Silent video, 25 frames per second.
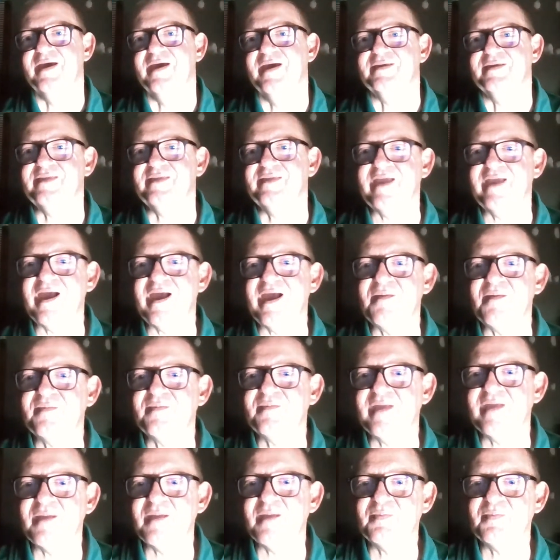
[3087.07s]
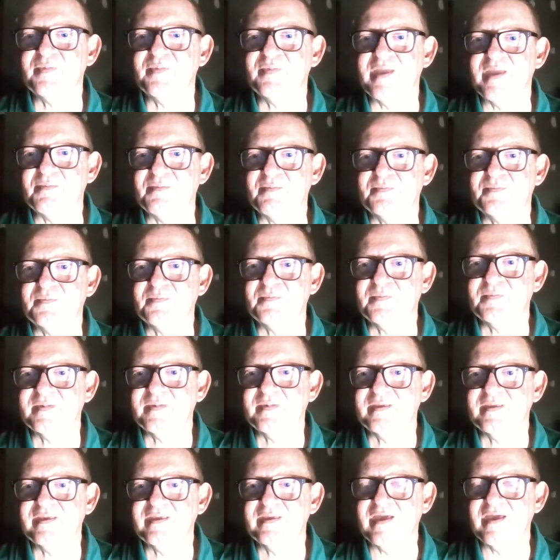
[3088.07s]
yeah, yep.
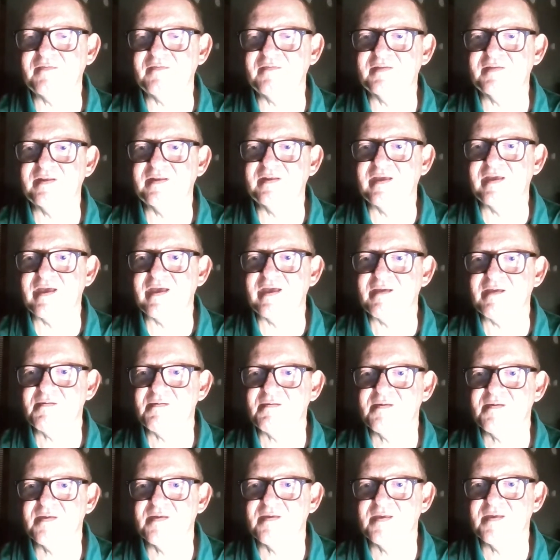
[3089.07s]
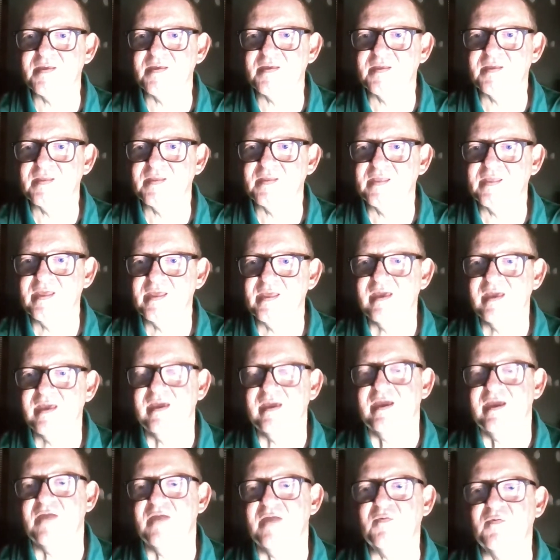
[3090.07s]
Kevin, if
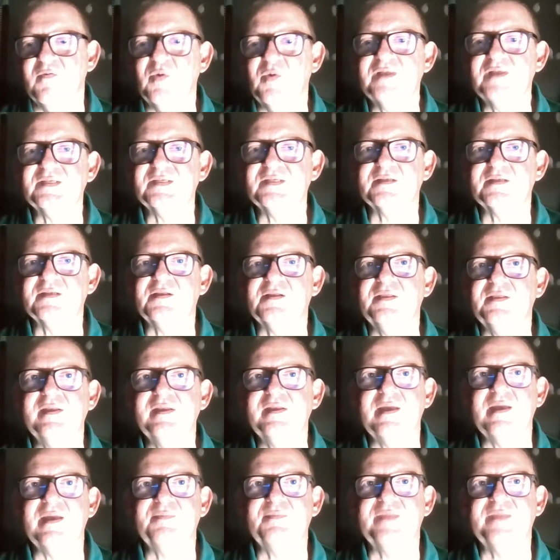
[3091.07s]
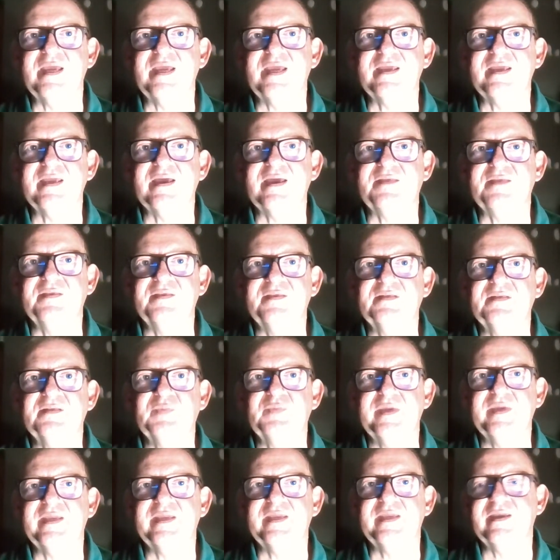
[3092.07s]
it wasn't cleanup day this
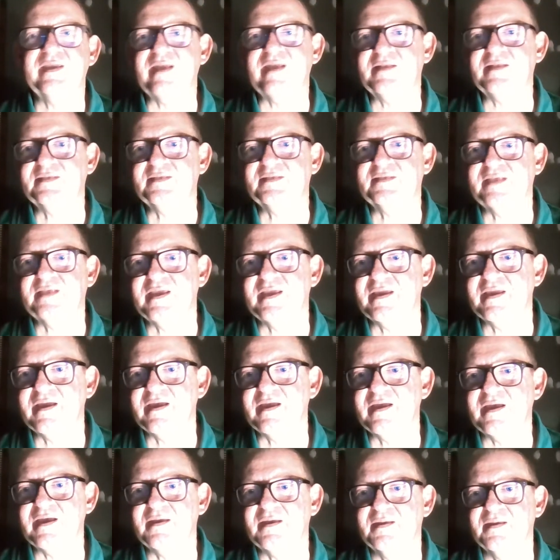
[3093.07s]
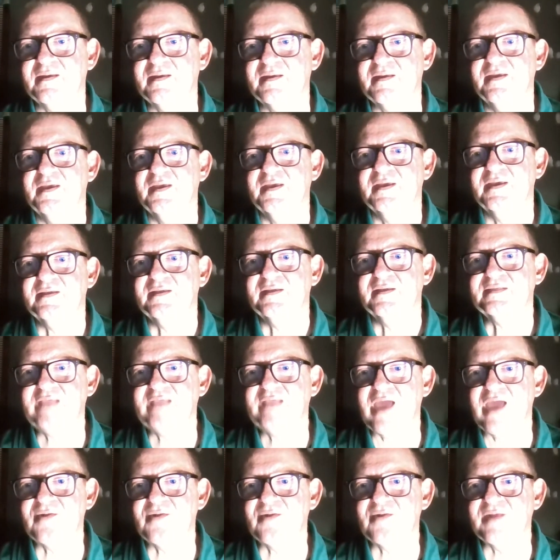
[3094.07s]
weekend, I'd say
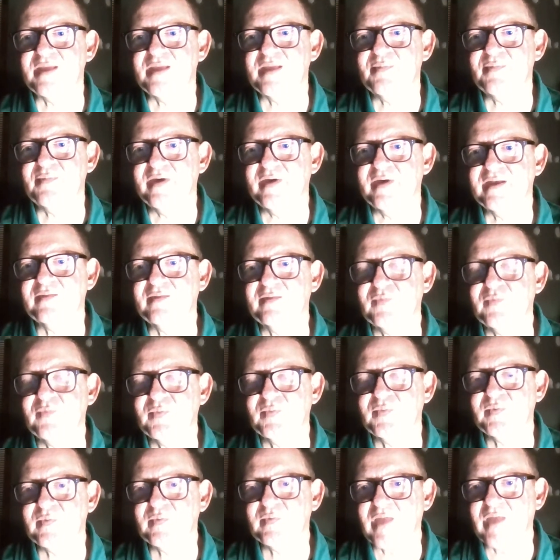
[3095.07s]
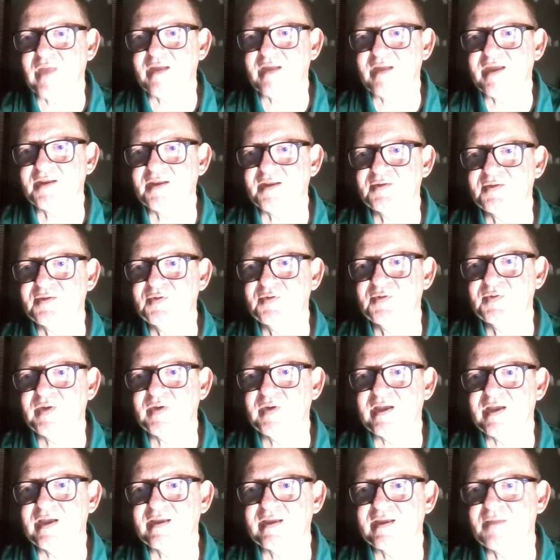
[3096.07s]
Saturday, but I gotta do.
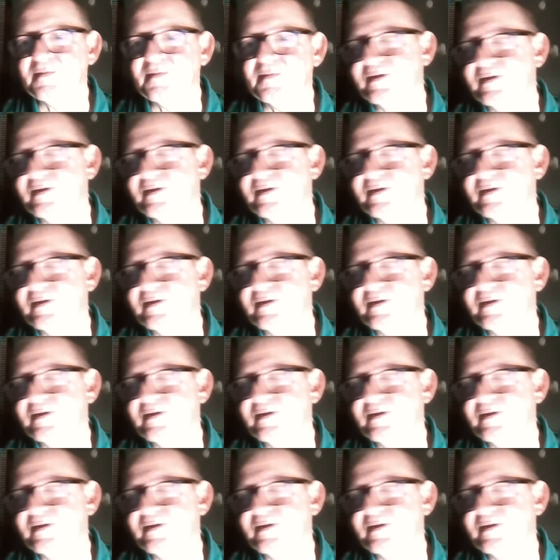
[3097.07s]
I got my